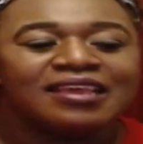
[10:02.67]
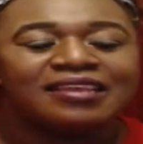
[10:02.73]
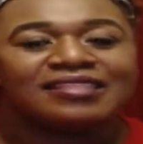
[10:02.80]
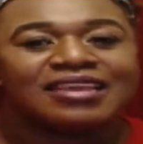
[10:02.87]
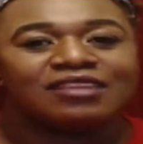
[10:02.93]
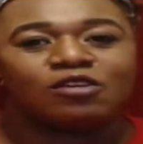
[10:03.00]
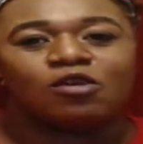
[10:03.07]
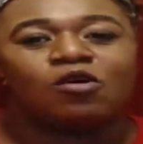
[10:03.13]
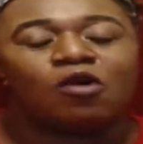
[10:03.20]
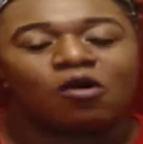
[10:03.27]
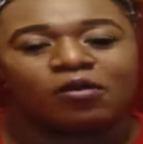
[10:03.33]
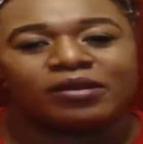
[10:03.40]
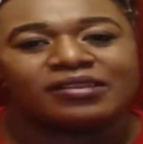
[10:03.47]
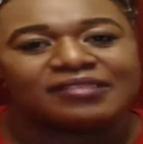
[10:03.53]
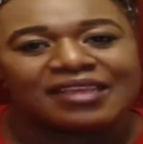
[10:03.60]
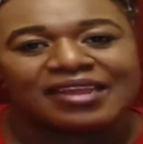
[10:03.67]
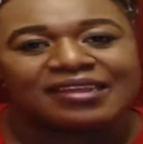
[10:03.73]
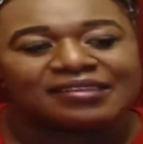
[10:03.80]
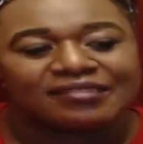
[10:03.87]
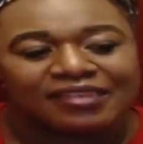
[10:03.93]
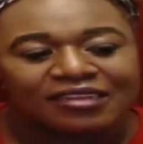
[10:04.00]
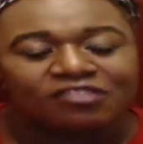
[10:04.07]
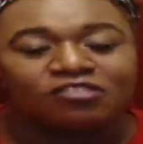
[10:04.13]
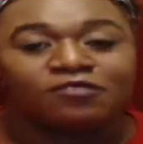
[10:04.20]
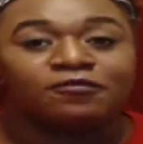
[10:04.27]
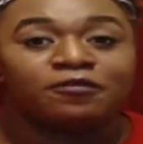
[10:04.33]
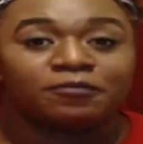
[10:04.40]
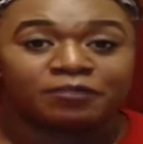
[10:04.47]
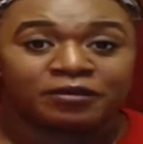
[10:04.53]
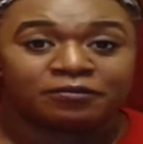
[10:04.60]
they don't always get attention
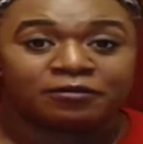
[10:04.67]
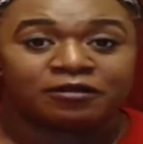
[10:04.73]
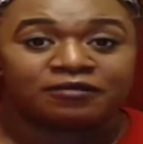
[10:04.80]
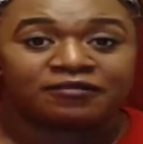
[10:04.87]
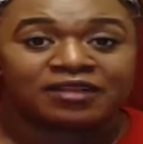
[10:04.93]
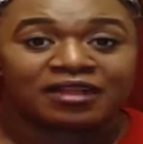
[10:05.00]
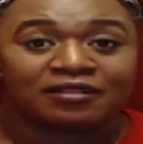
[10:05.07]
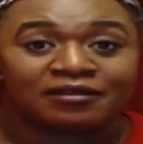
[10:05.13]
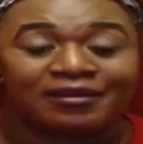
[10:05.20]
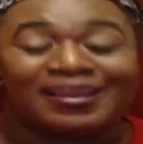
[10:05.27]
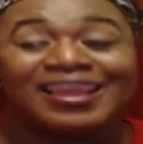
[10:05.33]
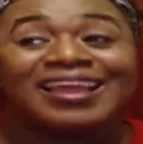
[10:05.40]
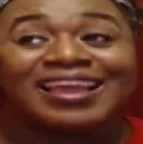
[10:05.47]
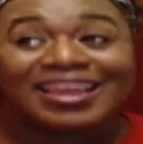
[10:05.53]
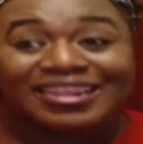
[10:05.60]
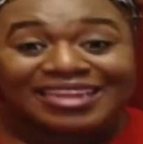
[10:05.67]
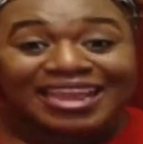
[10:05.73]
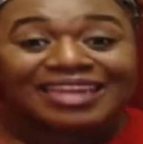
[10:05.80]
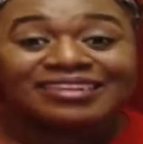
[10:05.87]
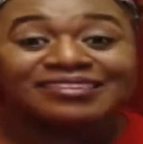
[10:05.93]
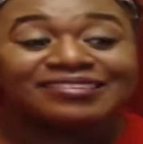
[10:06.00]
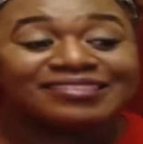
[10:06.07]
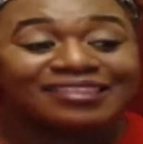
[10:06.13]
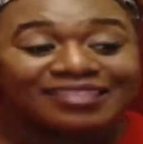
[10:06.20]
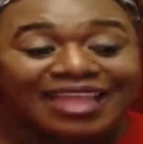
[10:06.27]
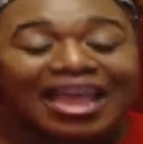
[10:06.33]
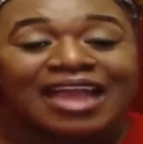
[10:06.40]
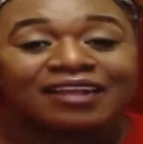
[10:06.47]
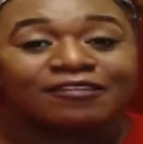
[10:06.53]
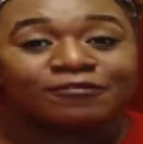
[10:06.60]
from people of color. And that is the
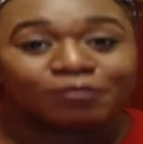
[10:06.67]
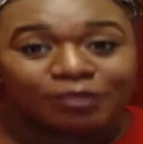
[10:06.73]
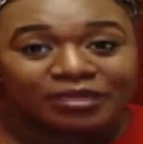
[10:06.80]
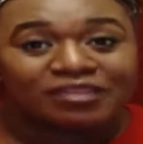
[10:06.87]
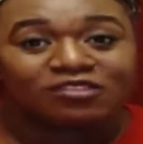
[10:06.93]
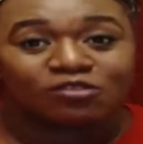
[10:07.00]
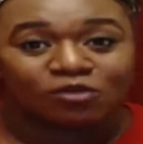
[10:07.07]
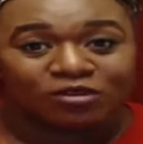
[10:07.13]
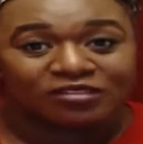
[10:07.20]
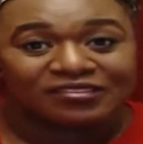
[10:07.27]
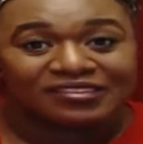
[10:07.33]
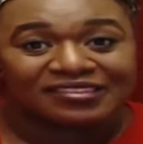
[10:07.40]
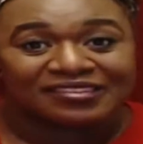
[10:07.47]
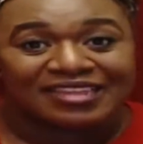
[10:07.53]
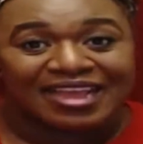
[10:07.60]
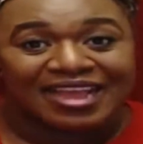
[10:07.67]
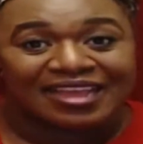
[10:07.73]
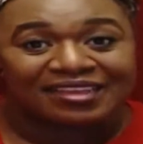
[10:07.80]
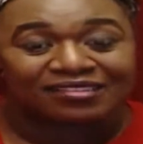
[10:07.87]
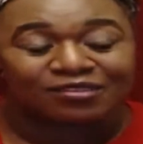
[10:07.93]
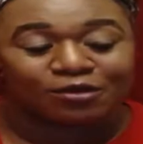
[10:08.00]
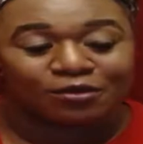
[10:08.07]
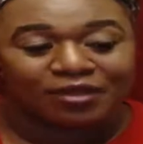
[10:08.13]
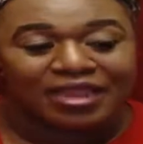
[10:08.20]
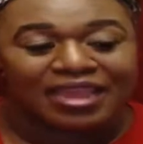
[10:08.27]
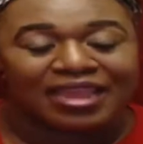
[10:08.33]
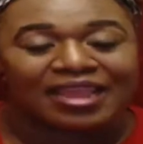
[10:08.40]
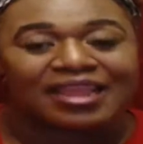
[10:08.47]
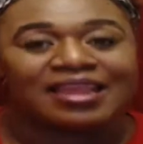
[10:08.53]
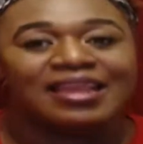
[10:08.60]
lack of resources, guys.
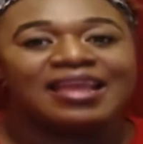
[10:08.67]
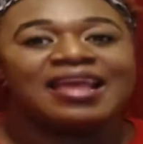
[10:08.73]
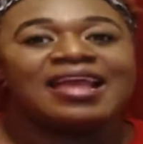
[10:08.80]
Okay.